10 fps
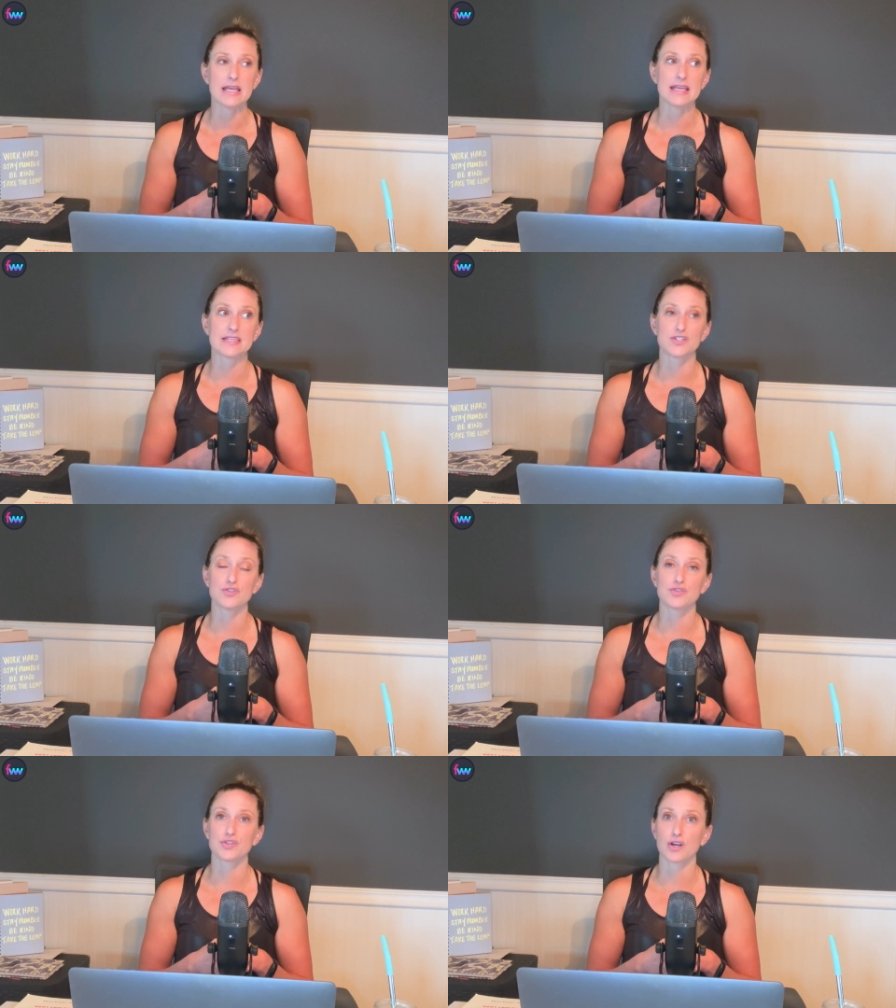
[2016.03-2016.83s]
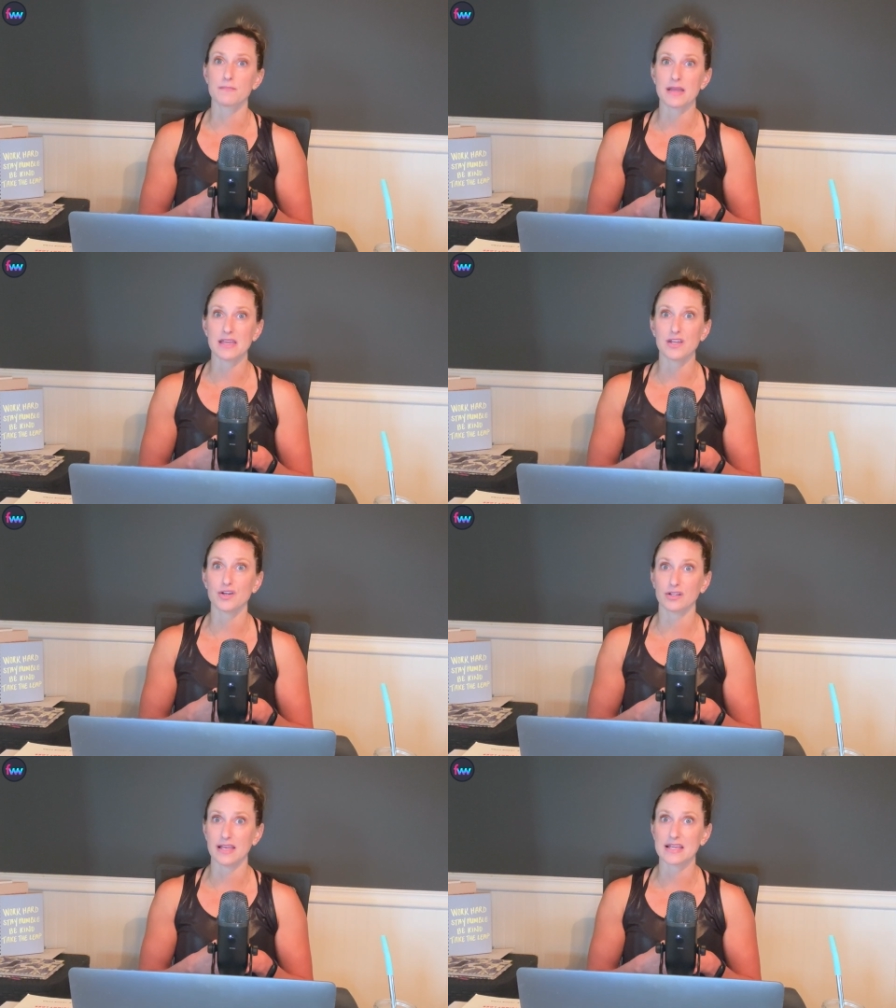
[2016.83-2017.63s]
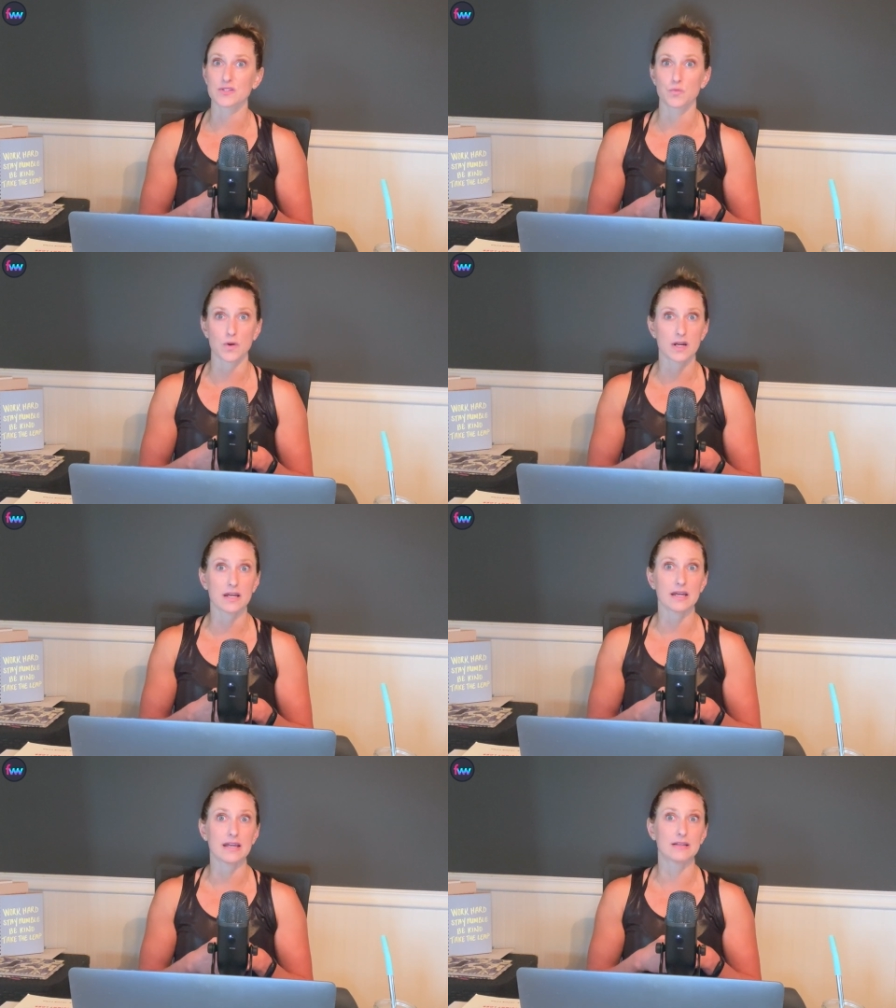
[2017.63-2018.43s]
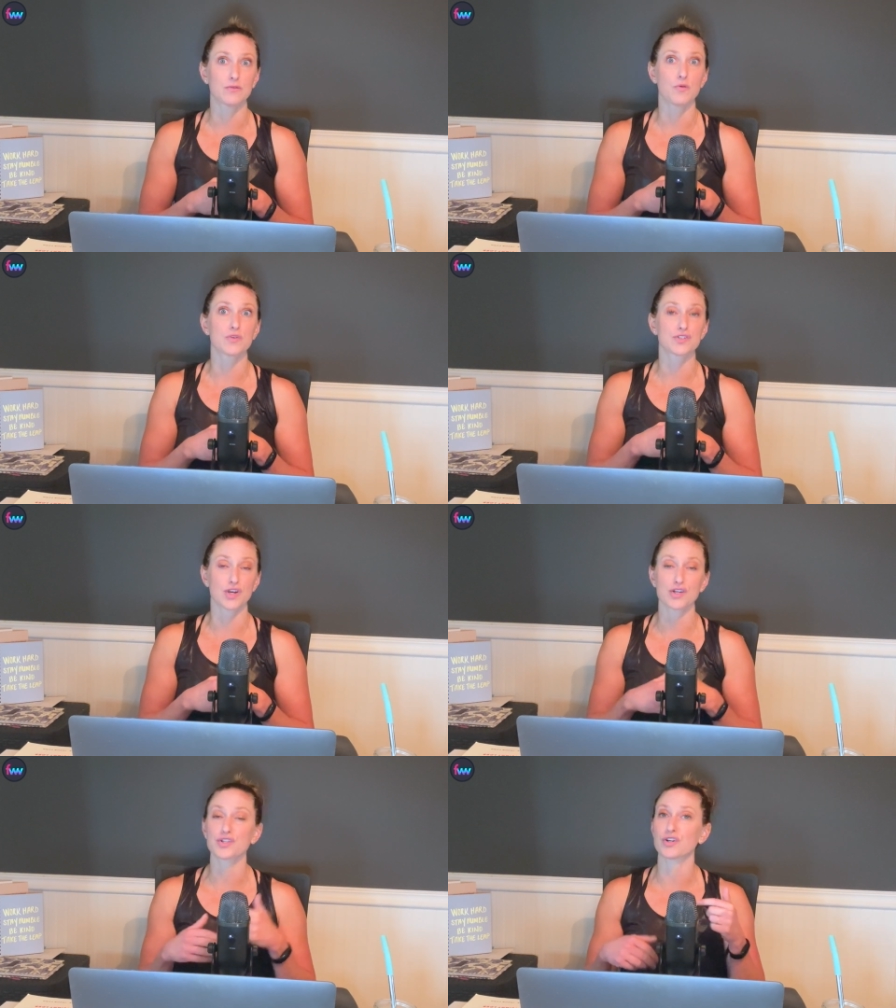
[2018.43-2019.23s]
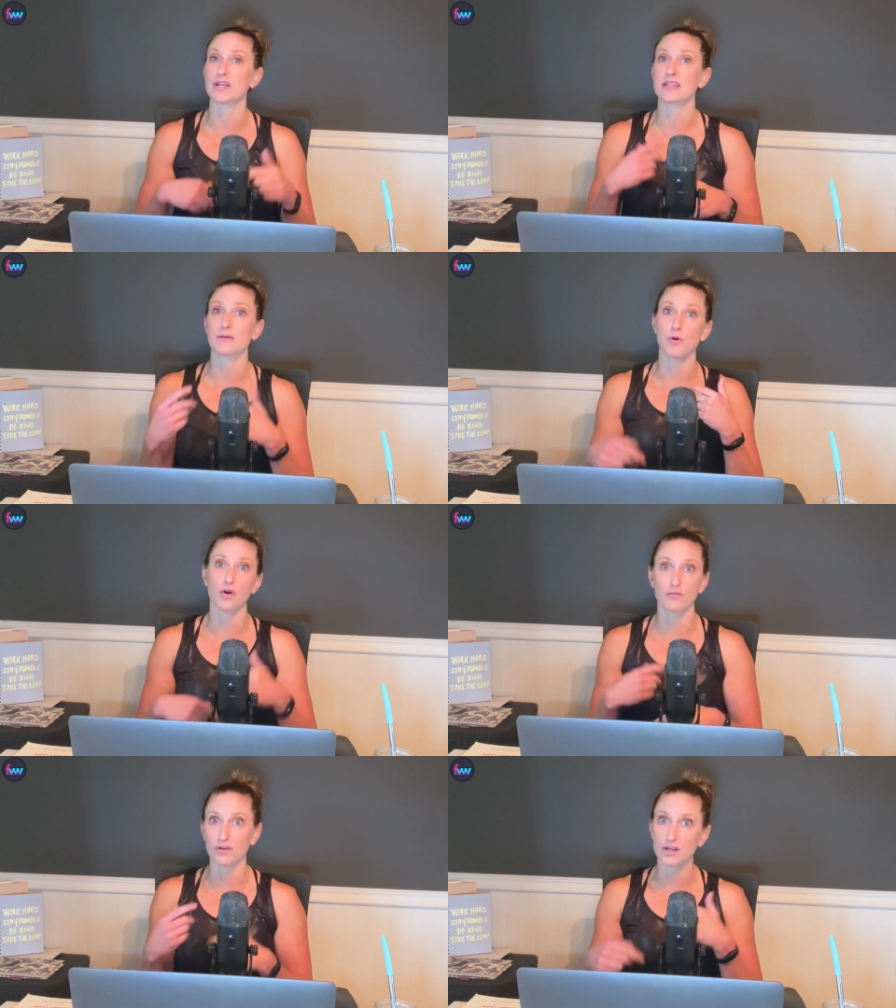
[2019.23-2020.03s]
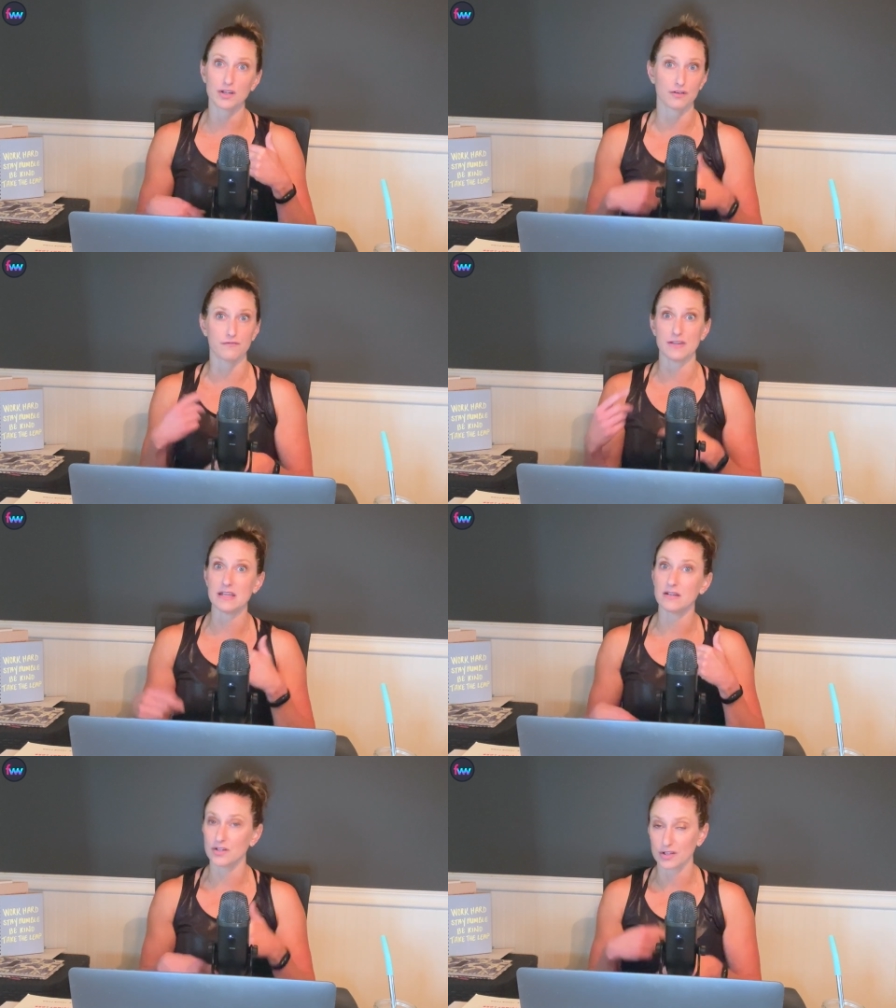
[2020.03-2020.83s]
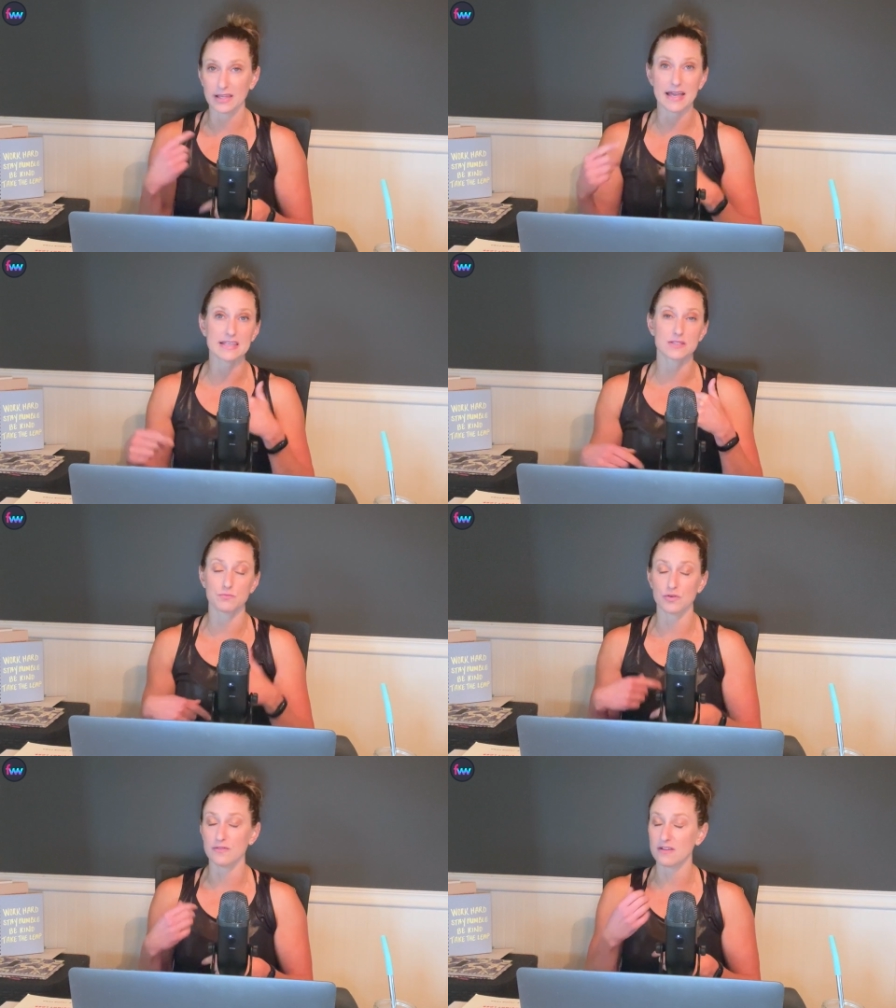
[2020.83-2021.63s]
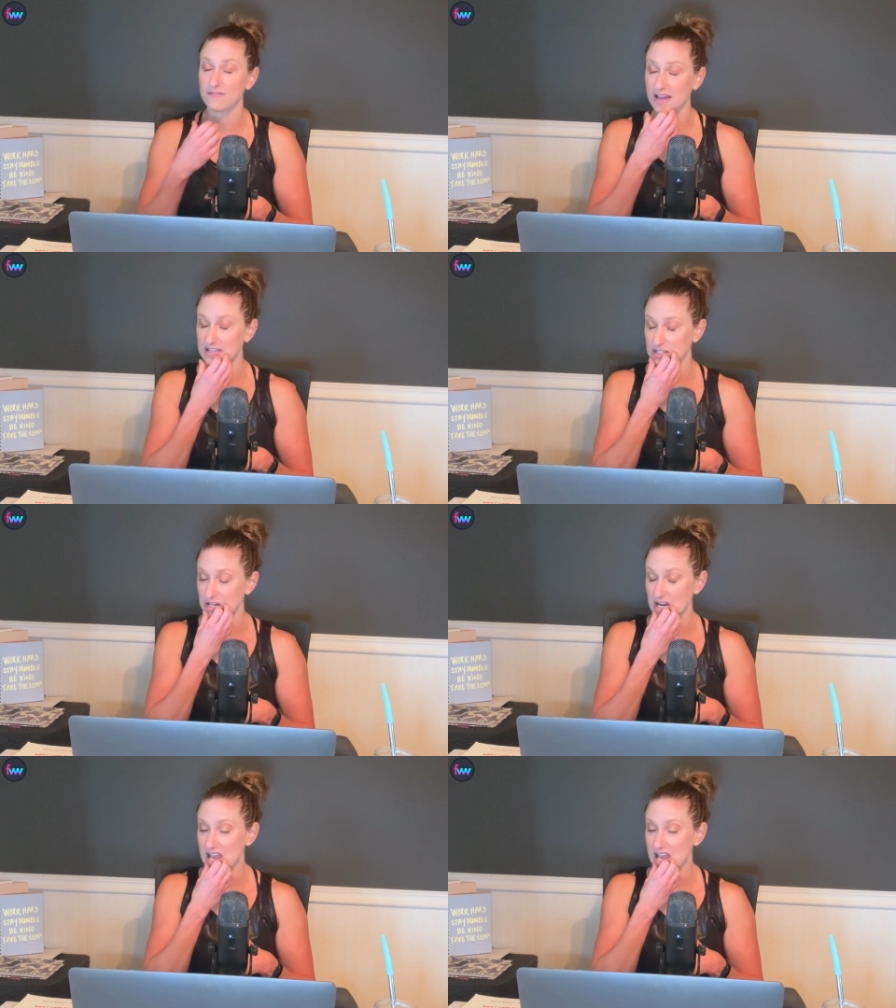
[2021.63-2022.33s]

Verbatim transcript: is to start making your legs work and start turning them over your feet, your legs, moving faster.